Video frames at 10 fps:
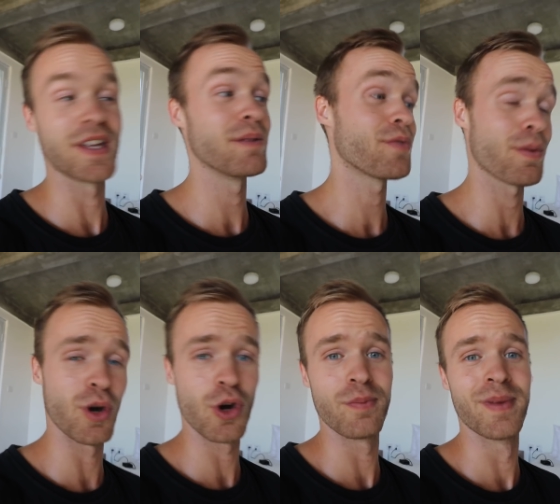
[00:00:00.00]
even from
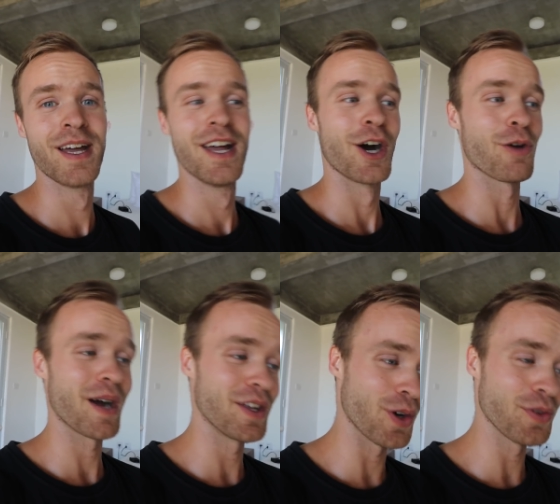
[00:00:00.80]
home, or why
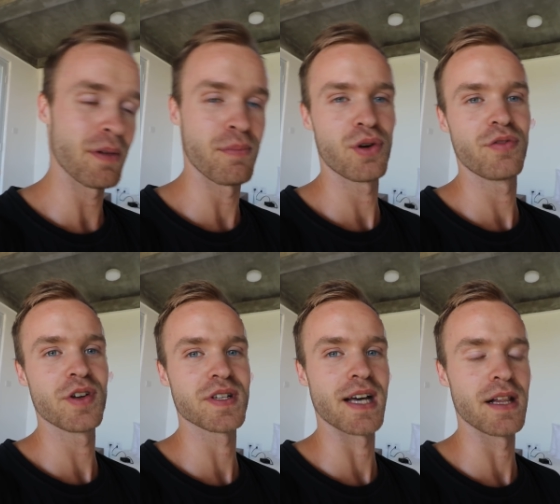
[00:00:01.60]
you don't improve
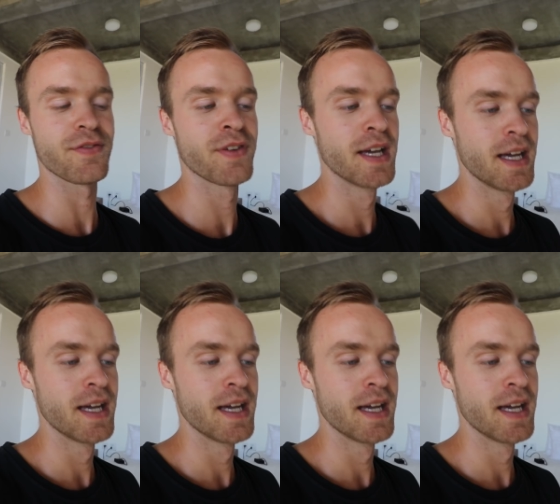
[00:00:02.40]
yourself,